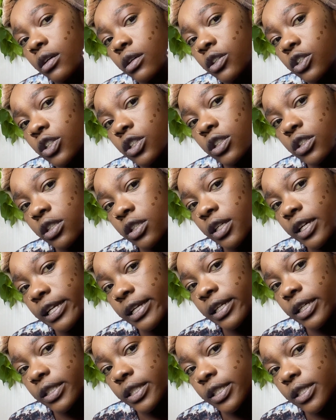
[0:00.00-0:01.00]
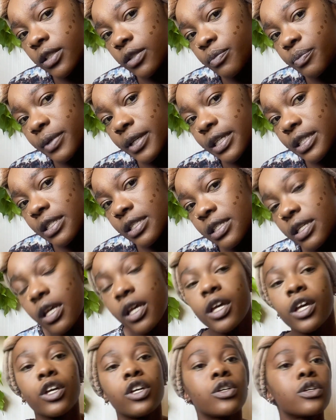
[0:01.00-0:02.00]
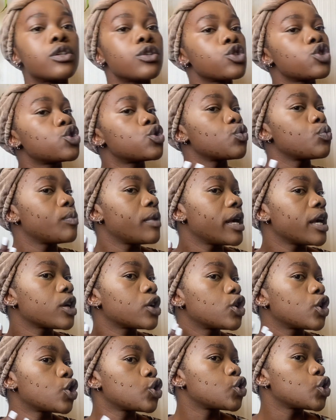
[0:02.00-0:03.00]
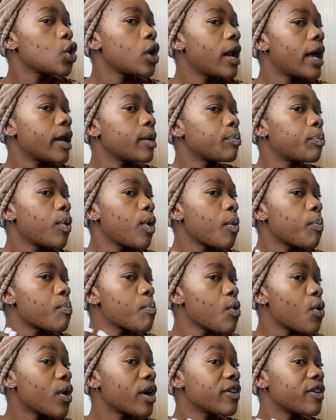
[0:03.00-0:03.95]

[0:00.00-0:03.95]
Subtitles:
just a little bit to make your jawline pop more.